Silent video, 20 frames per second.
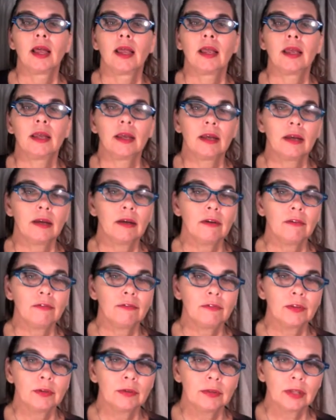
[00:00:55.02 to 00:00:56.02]

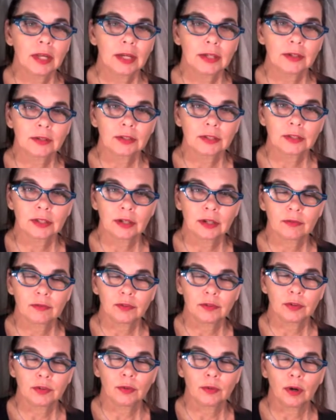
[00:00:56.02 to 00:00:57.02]
If you let yourself
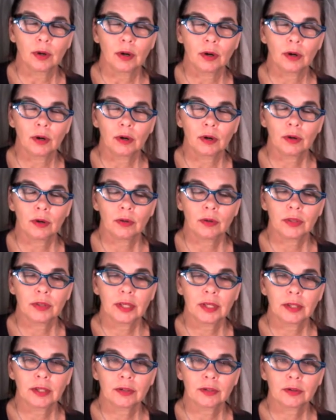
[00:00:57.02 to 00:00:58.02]
do all
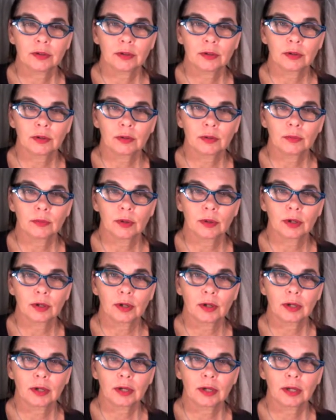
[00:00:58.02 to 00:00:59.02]
the internal
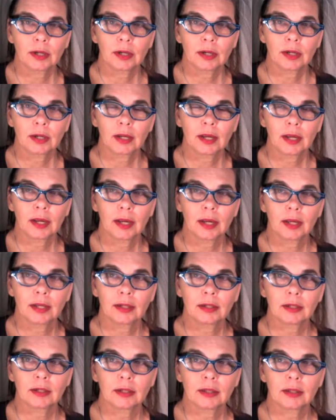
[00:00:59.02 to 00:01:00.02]
work
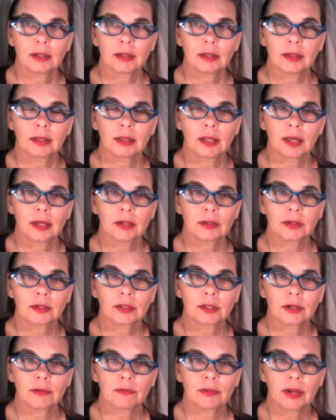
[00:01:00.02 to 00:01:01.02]
and let
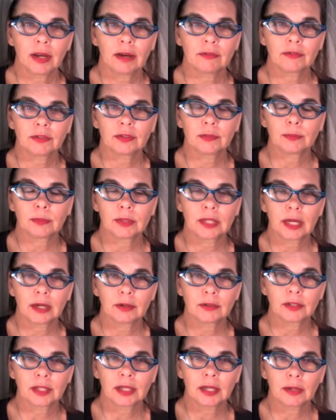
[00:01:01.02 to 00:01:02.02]
yourself have some
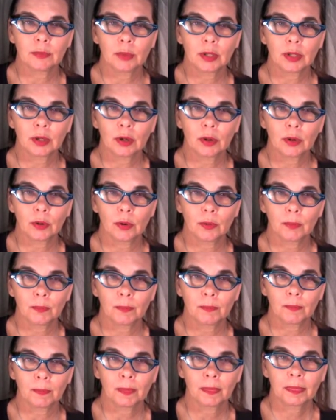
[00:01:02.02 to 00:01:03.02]
downtime at home,